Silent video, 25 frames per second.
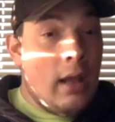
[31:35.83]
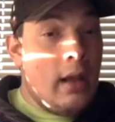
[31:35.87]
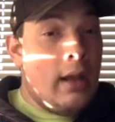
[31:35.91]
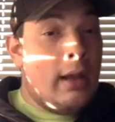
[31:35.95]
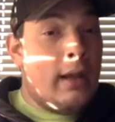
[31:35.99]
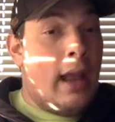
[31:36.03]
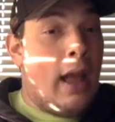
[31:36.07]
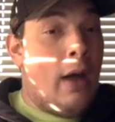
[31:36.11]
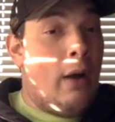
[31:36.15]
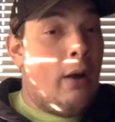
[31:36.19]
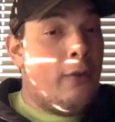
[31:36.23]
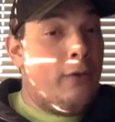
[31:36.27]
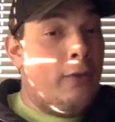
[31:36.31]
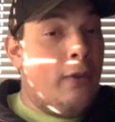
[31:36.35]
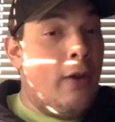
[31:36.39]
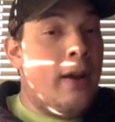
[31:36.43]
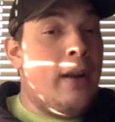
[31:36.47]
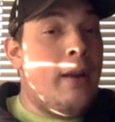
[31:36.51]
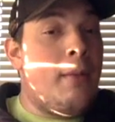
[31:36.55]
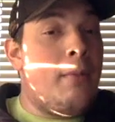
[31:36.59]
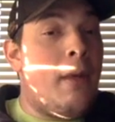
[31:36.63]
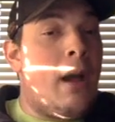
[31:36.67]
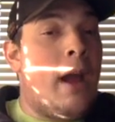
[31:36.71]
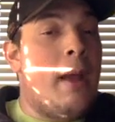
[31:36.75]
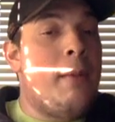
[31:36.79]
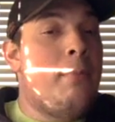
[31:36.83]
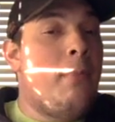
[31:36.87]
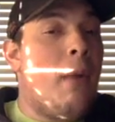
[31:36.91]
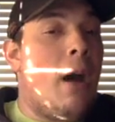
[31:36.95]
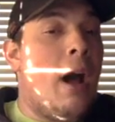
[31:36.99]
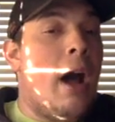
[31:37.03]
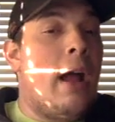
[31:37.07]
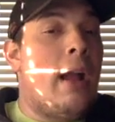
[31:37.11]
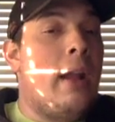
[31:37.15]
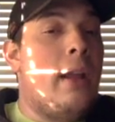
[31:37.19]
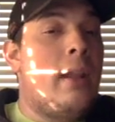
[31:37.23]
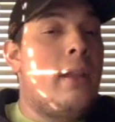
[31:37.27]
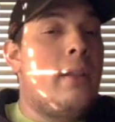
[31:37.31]
Now, a friend of mine
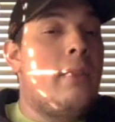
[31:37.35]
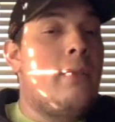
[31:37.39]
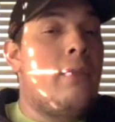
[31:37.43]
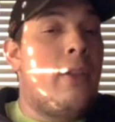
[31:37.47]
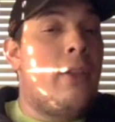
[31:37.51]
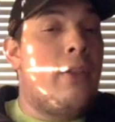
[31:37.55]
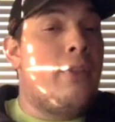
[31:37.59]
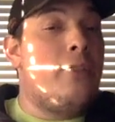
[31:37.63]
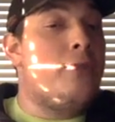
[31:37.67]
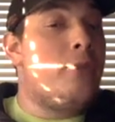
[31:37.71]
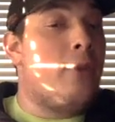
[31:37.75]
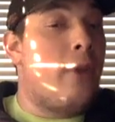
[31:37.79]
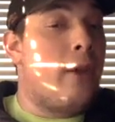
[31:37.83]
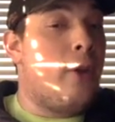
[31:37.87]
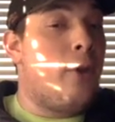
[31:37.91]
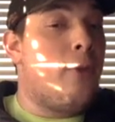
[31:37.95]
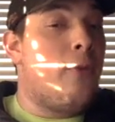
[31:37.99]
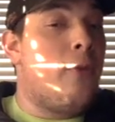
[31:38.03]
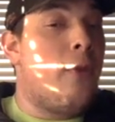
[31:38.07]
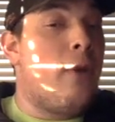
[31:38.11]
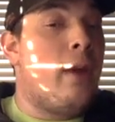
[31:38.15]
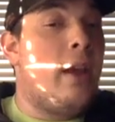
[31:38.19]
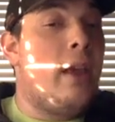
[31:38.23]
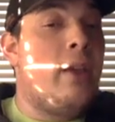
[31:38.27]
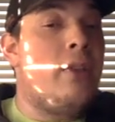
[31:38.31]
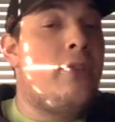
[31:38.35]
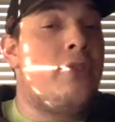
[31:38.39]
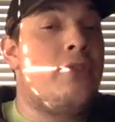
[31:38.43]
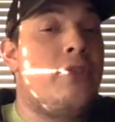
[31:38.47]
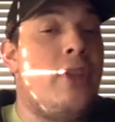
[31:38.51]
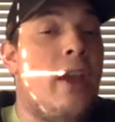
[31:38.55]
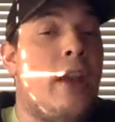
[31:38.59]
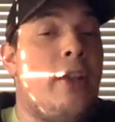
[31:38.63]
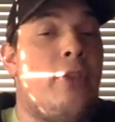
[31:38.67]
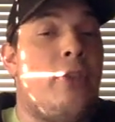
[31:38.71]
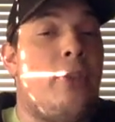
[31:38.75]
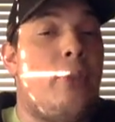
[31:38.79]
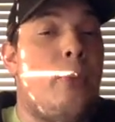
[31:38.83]
bought this trigger for his
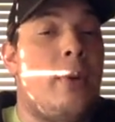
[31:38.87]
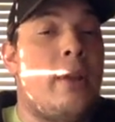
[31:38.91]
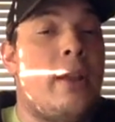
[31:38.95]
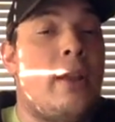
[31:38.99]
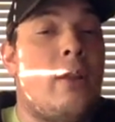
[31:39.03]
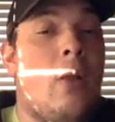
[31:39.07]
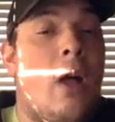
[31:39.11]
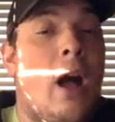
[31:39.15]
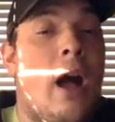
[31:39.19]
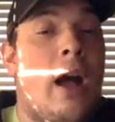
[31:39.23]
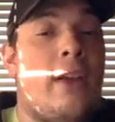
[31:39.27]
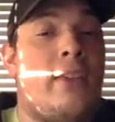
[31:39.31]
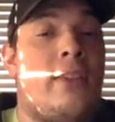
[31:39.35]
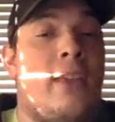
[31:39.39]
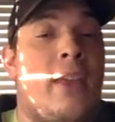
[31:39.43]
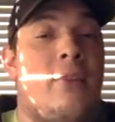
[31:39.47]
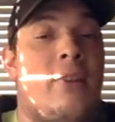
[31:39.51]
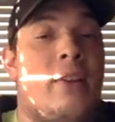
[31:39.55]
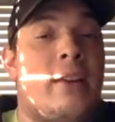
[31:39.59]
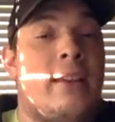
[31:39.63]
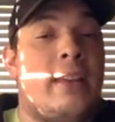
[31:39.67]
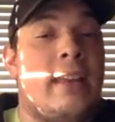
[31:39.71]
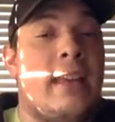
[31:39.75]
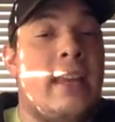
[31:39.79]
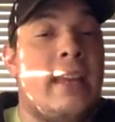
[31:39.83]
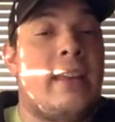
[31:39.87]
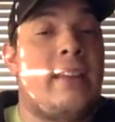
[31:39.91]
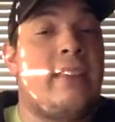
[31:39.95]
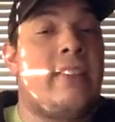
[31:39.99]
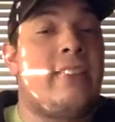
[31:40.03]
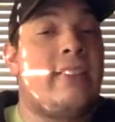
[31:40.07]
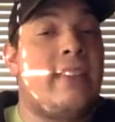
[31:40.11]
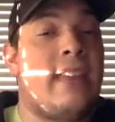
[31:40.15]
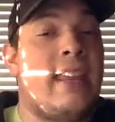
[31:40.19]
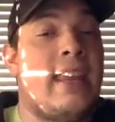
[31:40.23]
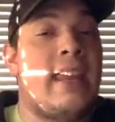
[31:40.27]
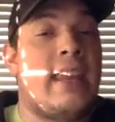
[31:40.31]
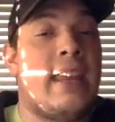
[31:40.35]
Gen 3 Glock
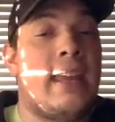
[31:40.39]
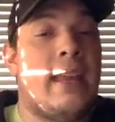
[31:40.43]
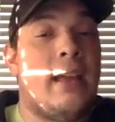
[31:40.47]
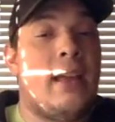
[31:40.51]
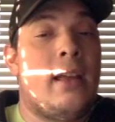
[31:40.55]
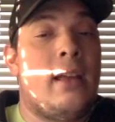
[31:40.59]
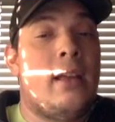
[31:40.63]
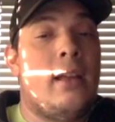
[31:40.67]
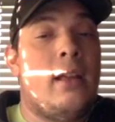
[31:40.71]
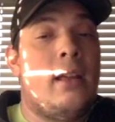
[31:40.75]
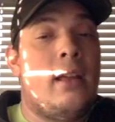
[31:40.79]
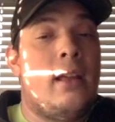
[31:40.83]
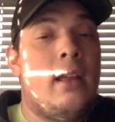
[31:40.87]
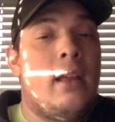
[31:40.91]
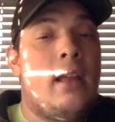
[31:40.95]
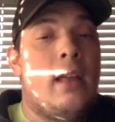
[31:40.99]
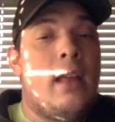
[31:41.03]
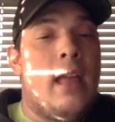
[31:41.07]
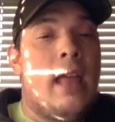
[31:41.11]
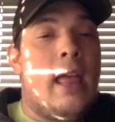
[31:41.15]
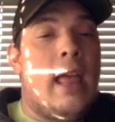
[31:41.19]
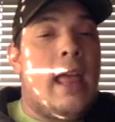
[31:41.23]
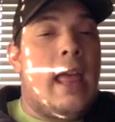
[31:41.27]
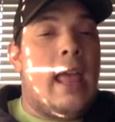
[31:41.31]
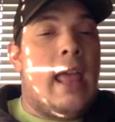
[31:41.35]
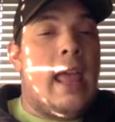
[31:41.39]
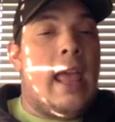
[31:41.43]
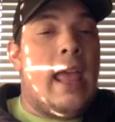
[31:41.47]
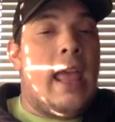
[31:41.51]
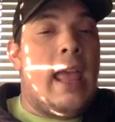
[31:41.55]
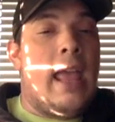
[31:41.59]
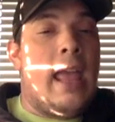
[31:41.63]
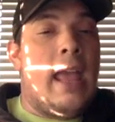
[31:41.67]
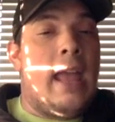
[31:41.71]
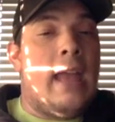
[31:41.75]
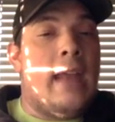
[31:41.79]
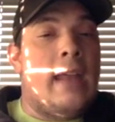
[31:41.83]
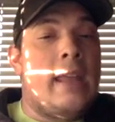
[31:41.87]
17C,
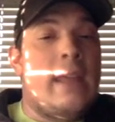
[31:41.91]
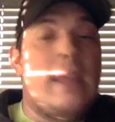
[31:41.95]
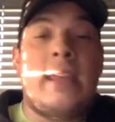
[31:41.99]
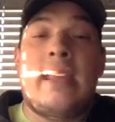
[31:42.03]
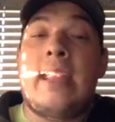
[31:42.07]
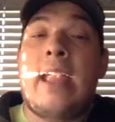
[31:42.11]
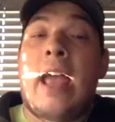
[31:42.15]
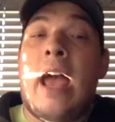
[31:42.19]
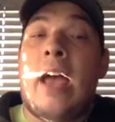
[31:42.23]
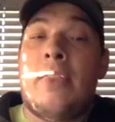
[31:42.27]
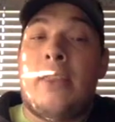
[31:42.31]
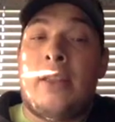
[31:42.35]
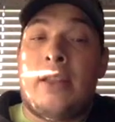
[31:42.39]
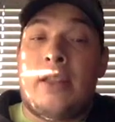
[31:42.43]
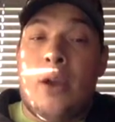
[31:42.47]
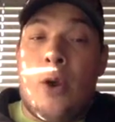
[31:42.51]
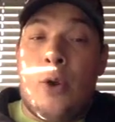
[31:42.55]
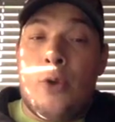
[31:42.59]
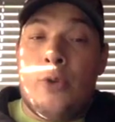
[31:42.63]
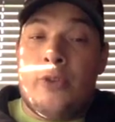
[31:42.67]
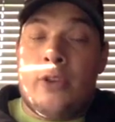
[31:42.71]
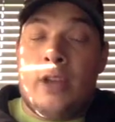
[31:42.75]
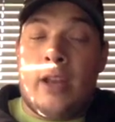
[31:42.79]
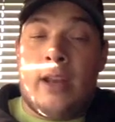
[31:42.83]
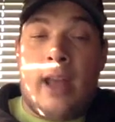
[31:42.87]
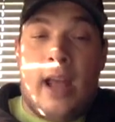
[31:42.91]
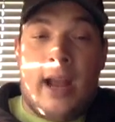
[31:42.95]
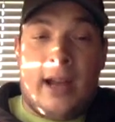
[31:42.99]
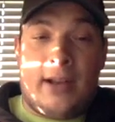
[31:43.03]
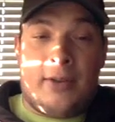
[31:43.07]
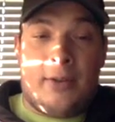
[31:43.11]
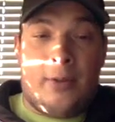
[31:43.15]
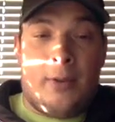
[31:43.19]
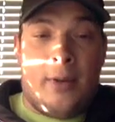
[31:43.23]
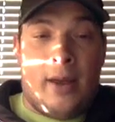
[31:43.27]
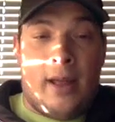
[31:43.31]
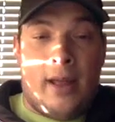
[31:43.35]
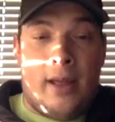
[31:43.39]
and he has a ghost
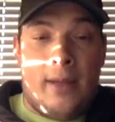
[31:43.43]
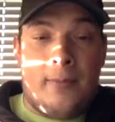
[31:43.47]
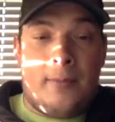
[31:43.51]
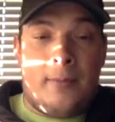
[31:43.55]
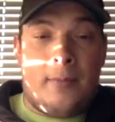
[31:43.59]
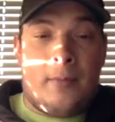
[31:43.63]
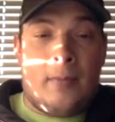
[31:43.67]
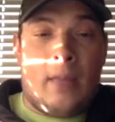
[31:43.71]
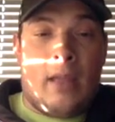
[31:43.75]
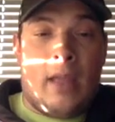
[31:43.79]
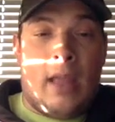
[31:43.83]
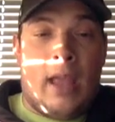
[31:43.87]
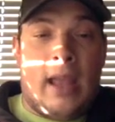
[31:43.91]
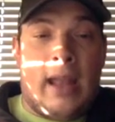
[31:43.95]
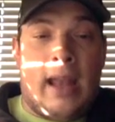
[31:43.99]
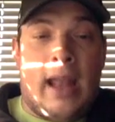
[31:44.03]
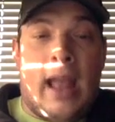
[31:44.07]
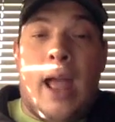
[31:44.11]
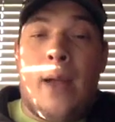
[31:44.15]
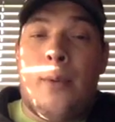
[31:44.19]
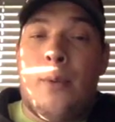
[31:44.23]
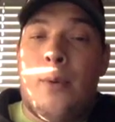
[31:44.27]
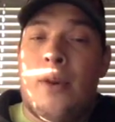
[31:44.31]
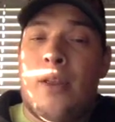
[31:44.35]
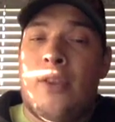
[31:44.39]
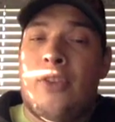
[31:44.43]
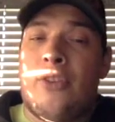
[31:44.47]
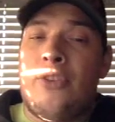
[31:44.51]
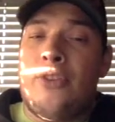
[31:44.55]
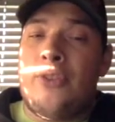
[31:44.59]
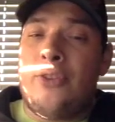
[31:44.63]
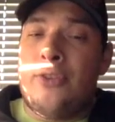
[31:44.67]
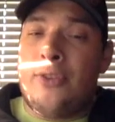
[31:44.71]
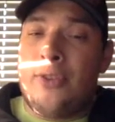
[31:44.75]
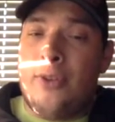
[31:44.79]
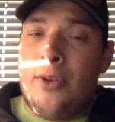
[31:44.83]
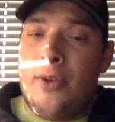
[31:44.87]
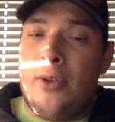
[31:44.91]
connector in it, and I would
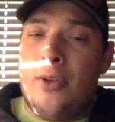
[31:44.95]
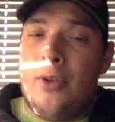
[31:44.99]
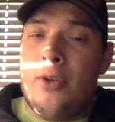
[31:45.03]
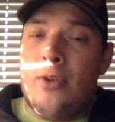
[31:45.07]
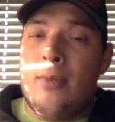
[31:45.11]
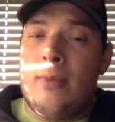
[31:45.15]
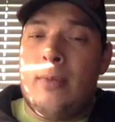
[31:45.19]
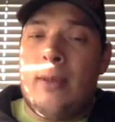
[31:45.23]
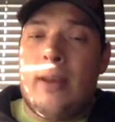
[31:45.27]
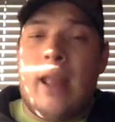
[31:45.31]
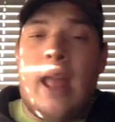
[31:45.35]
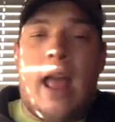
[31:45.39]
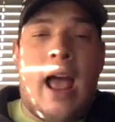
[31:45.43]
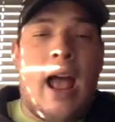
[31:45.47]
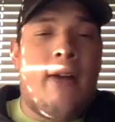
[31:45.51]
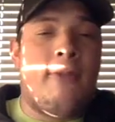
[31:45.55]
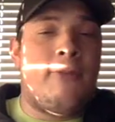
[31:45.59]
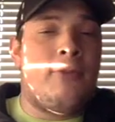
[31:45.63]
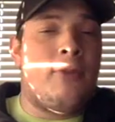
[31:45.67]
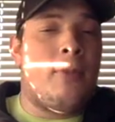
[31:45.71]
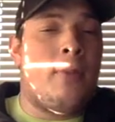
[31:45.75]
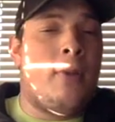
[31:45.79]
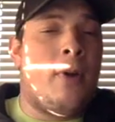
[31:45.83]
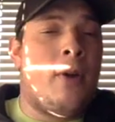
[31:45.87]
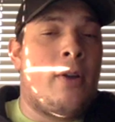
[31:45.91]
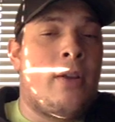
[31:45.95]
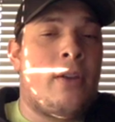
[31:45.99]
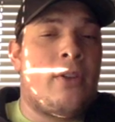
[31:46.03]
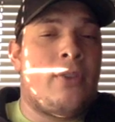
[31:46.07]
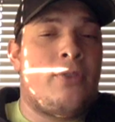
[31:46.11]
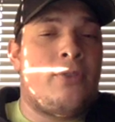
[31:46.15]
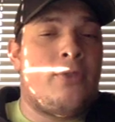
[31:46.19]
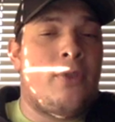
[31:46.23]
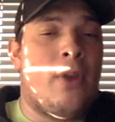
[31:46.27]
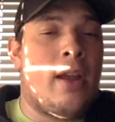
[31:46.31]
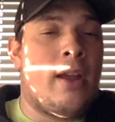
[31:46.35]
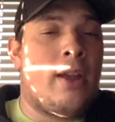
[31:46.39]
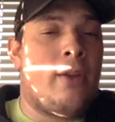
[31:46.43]
assume an aftermarket
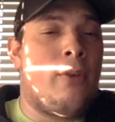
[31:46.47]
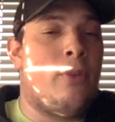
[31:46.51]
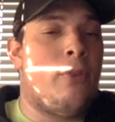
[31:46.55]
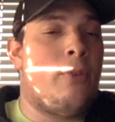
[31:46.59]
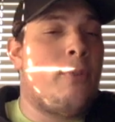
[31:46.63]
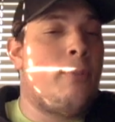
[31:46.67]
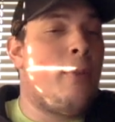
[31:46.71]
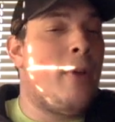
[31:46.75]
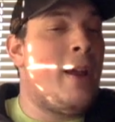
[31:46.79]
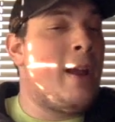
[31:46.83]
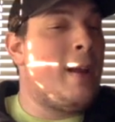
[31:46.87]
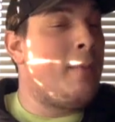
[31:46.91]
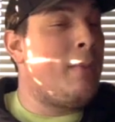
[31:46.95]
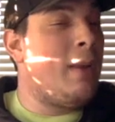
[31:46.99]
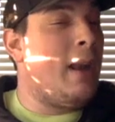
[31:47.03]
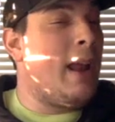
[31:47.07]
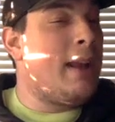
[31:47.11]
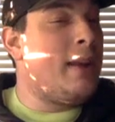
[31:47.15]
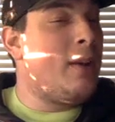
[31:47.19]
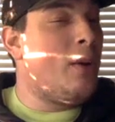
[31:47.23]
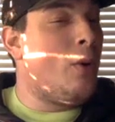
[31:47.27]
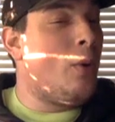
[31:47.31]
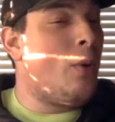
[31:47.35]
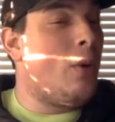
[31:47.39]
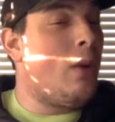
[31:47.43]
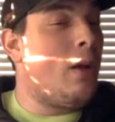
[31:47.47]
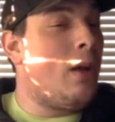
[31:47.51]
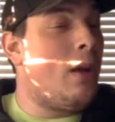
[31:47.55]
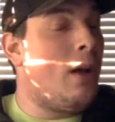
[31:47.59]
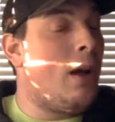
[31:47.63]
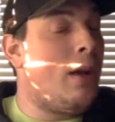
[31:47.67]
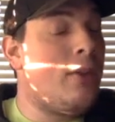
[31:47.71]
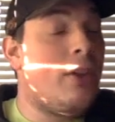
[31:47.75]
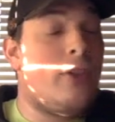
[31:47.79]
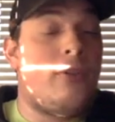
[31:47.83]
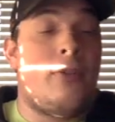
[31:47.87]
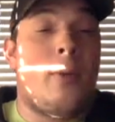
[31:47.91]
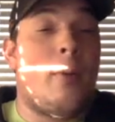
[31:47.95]
striker and spring, but I don't,
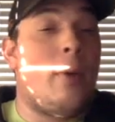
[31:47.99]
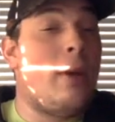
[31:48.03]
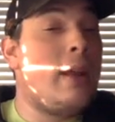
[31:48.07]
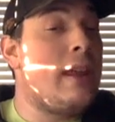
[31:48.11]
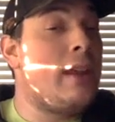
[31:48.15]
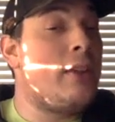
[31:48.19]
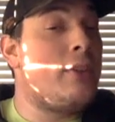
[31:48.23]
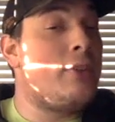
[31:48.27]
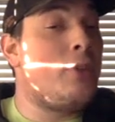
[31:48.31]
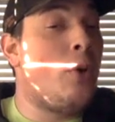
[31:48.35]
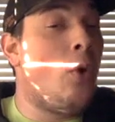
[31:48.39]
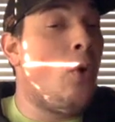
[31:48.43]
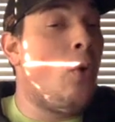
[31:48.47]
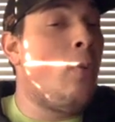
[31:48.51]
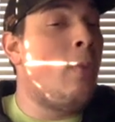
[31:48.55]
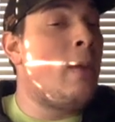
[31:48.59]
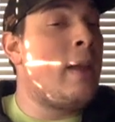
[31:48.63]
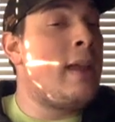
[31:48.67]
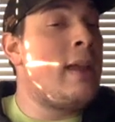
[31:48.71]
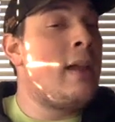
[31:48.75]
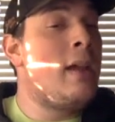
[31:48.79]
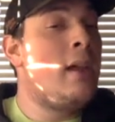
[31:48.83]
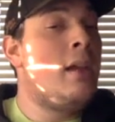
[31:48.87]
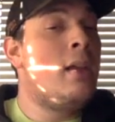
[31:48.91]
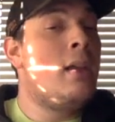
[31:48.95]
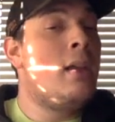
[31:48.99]
just from what he has told me,